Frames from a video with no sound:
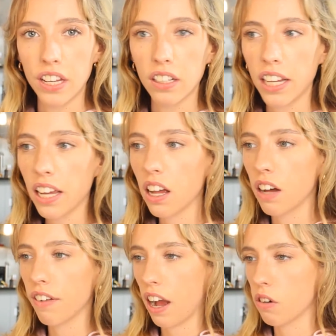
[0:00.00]
feeling
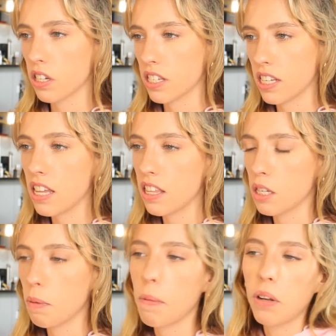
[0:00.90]
of how to see
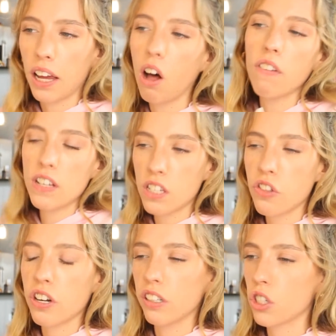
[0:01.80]
these people. Like,
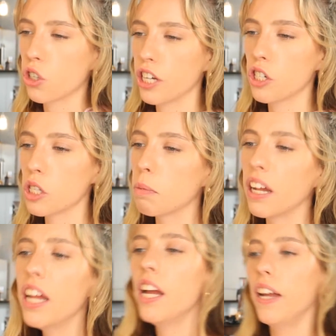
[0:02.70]
obviously they're illustrations,
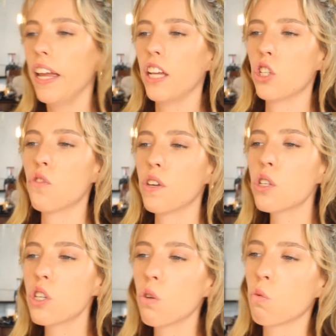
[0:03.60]
but it just
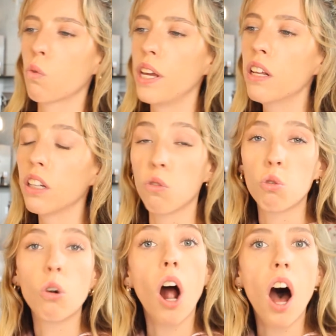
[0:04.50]
feels so real
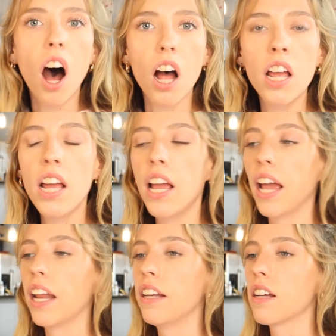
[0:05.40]
and raw.
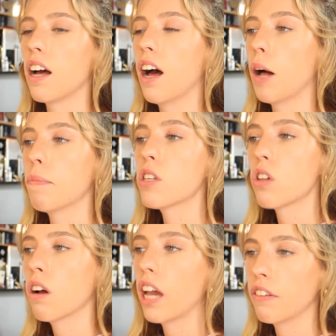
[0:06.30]
And the
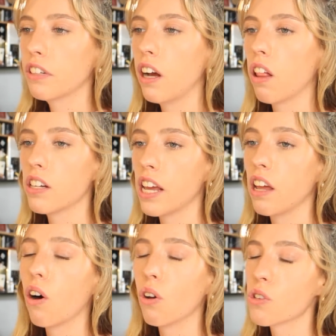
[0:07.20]
song Every
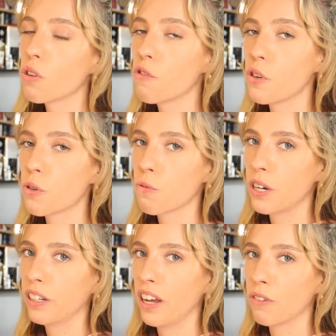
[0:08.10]
Holiday also feels
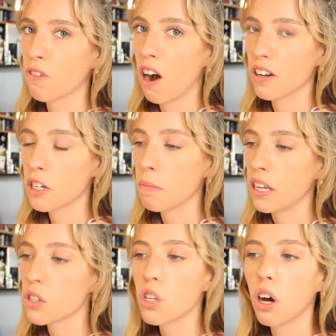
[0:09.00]
real and raw to
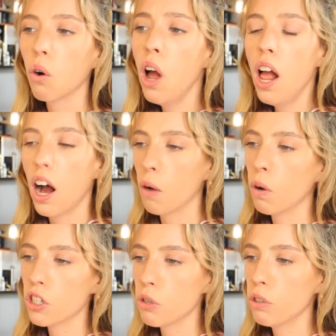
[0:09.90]
me. So
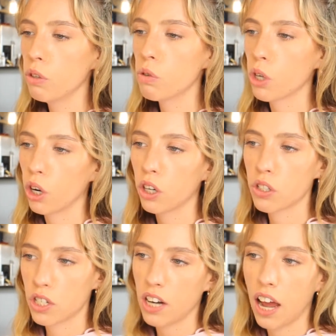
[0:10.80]
I want to use
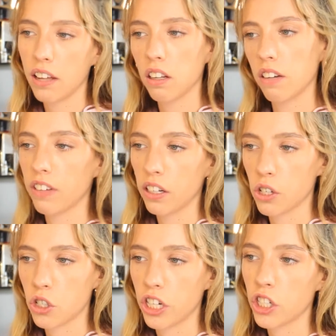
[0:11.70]
her style of
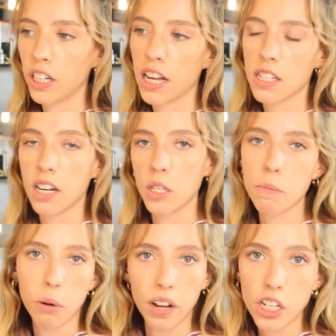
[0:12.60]
illustration as an
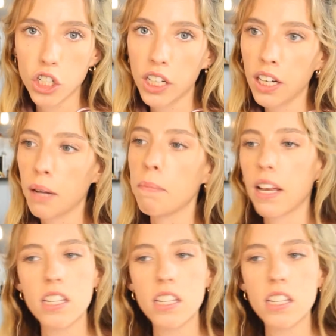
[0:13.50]
inspiration and